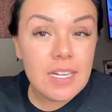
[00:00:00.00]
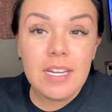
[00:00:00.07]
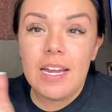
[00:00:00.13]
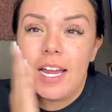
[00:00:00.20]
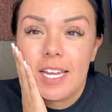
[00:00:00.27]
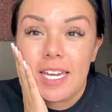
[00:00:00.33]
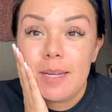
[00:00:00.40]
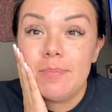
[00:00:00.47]

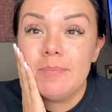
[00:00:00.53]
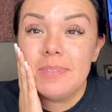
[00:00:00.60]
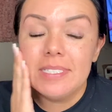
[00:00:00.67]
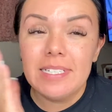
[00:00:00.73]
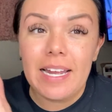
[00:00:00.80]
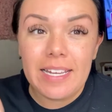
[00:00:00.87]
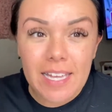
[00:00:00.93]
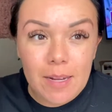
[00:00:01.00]
I kept
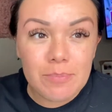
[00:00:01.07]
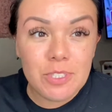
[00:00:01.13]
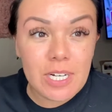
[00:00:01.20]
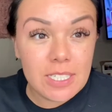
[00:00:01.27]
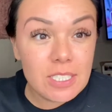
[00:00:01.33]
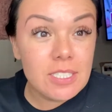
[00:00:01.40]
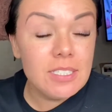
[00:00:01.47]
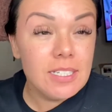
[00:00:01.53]
I kept trying
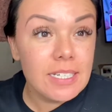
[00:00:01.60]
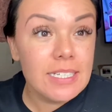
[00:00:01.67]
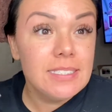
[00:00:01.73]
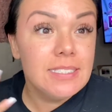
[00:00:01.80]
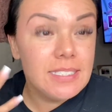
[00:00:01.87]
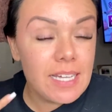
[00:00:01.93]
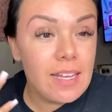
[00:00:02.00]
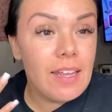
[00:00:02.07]
to look and
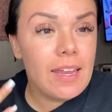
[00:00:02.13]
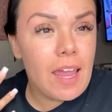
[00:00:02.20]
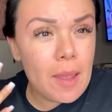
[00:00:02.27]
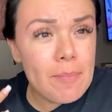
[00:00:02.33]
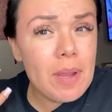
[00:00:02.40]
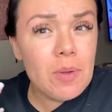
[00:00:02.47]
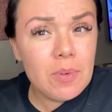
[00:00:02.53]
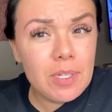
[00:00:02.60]
say like, am
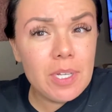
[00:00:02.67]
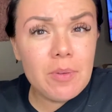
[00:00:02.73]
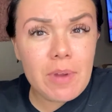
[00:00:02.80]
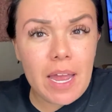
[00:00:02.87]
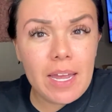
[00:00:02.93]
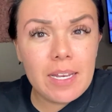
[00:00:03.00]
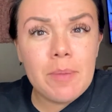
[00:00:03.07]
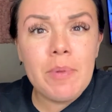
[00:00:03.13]
I really
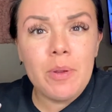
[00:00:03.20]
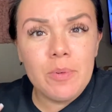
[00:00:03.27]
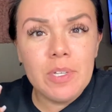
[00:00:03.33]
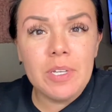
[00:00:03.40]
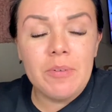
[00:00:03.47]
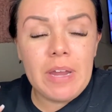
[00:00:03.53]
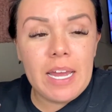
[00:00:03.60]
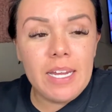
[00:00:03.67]
red? Am I really
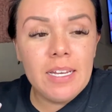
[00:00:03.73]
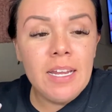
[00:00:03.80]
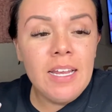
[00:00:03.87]
red?